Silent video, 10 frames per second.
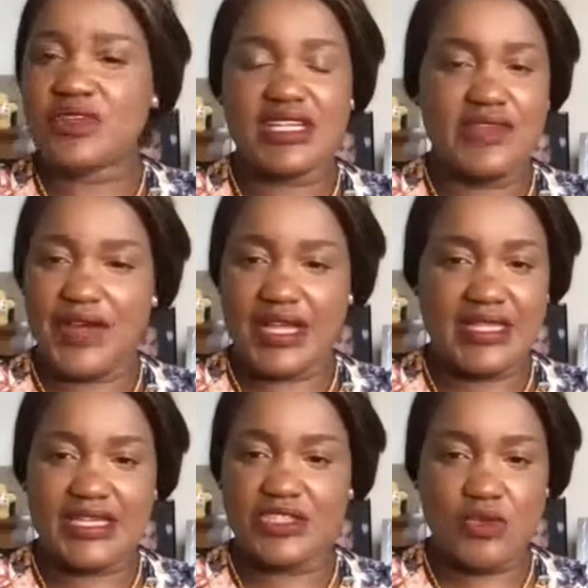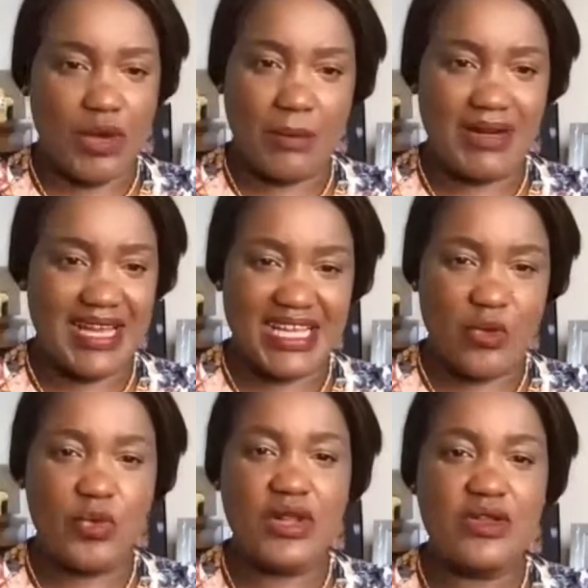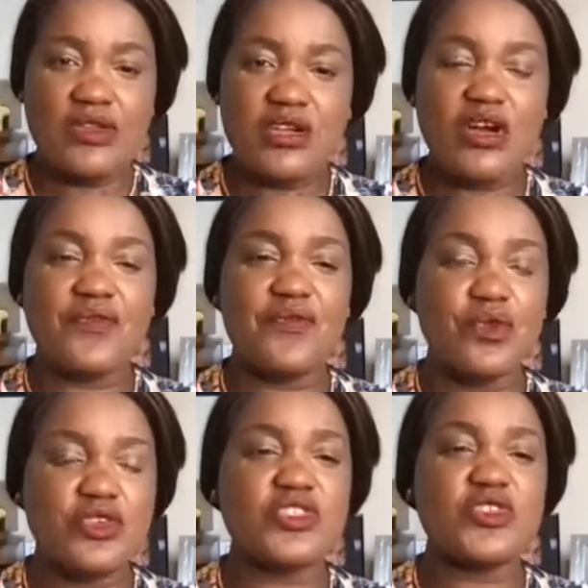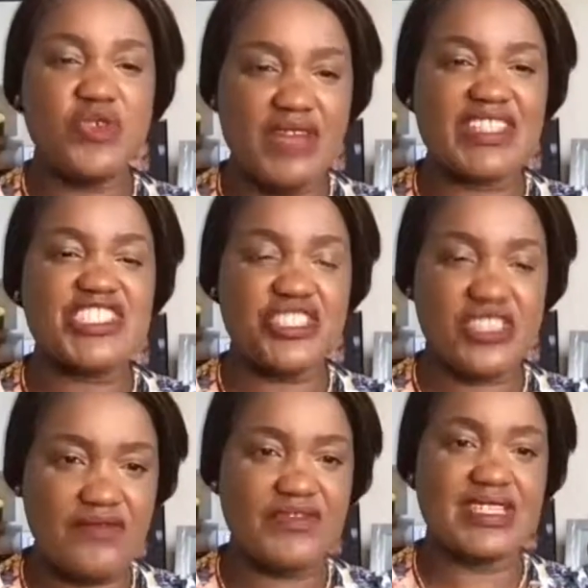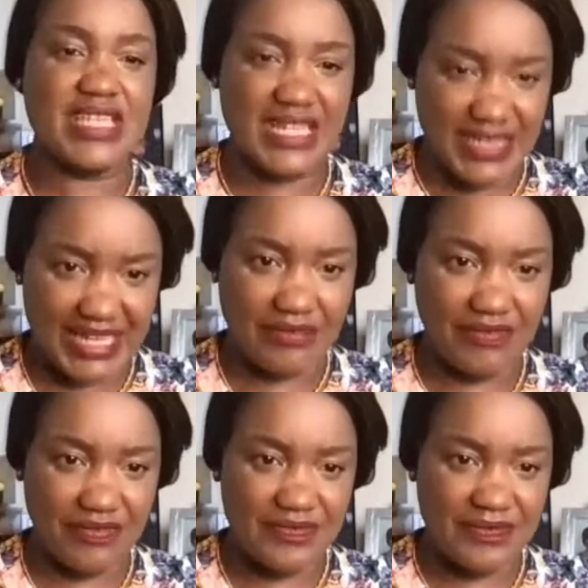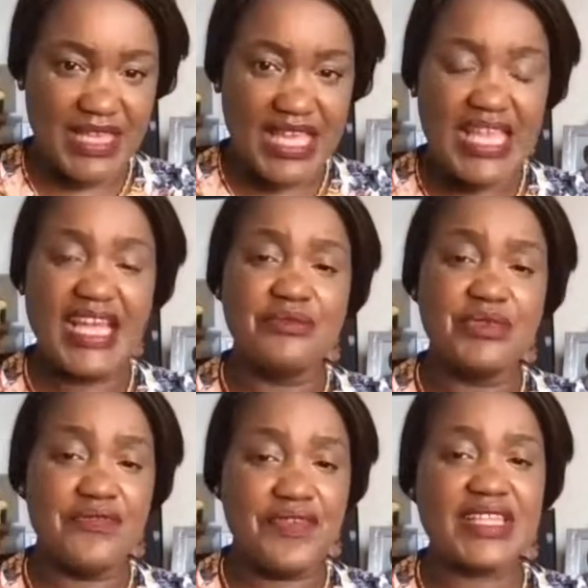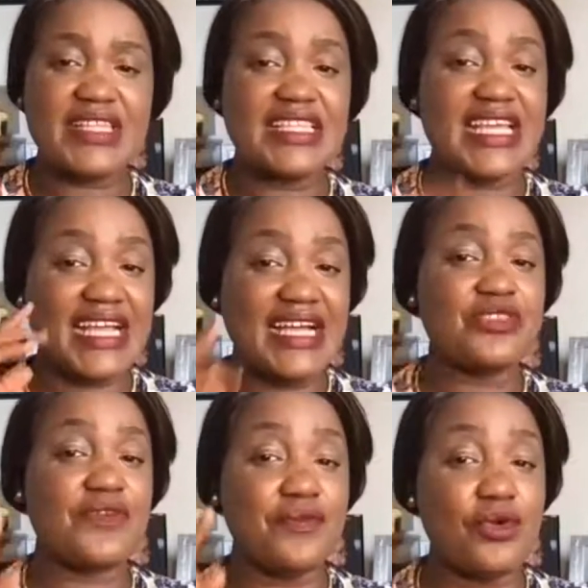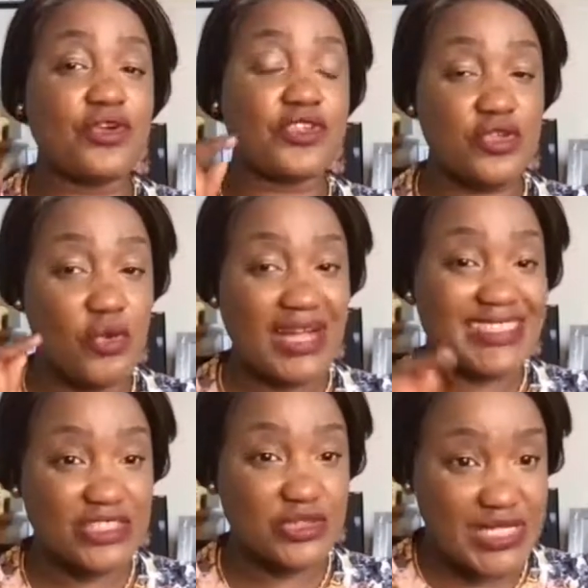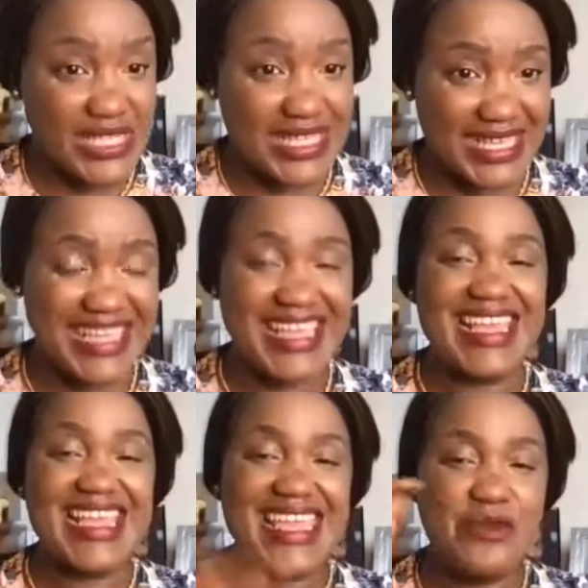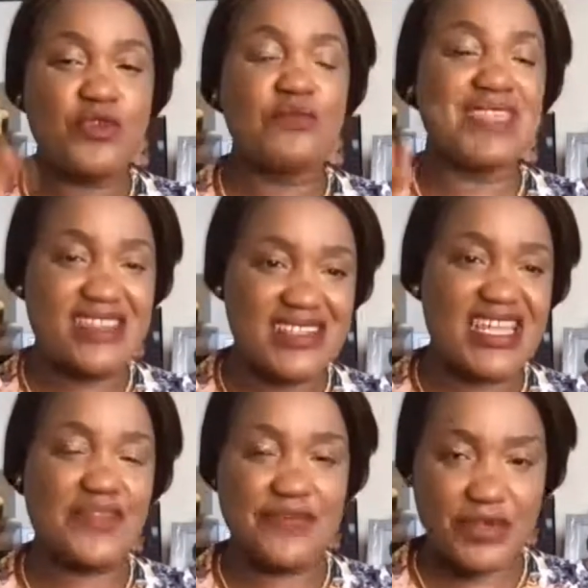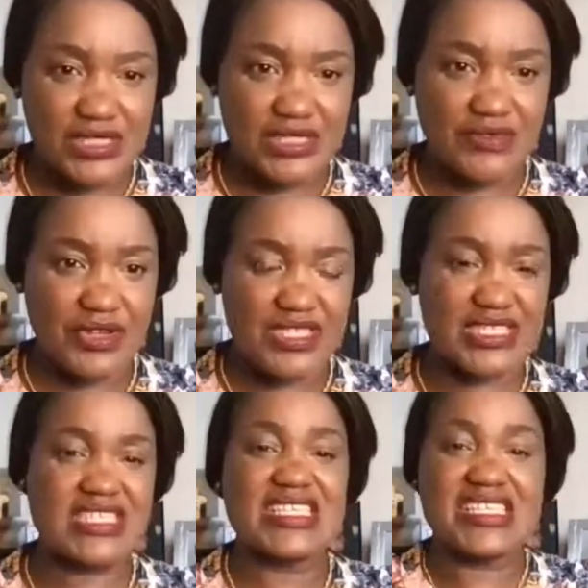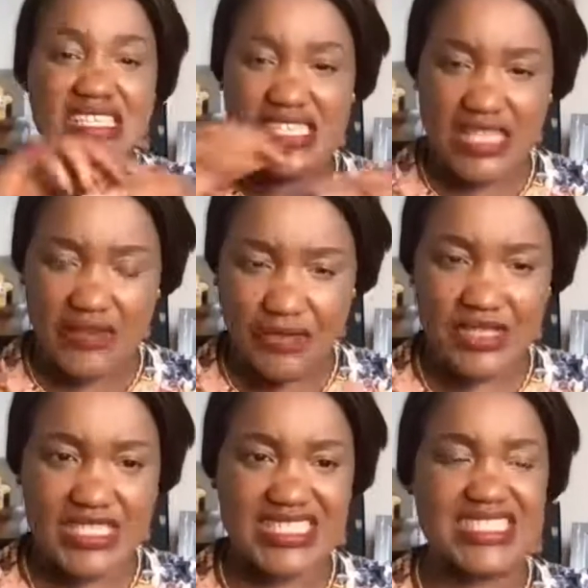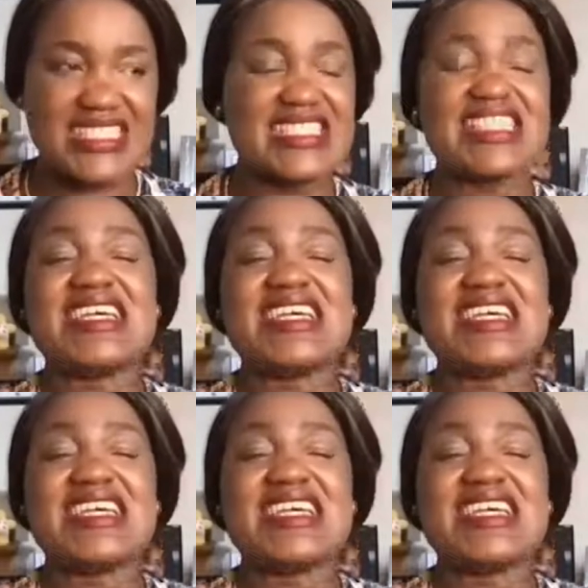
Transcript: at the fact that you are Black. We look at what you have achieved in life. And we think that the kind of work you are doing, it will be great for the university, great for the city,